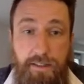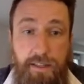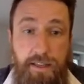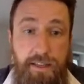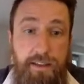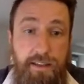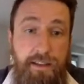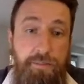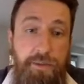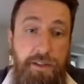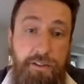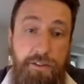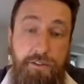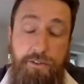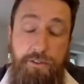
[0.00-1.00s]
like
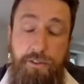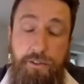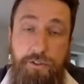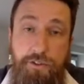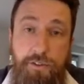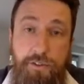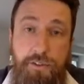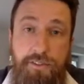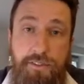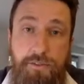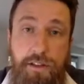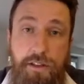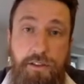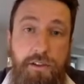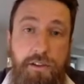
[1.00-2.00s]
Meteor Control,
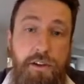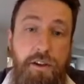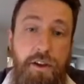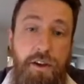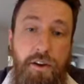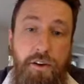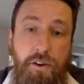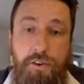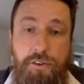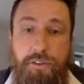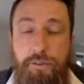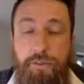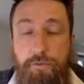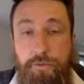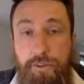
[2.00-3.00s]
SolarLog,
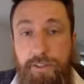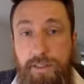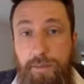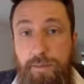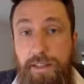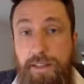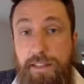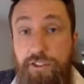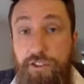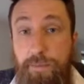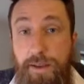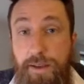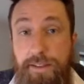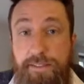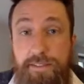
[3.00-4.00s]
or, for example, Energy
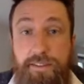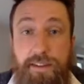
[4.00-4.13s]
Base.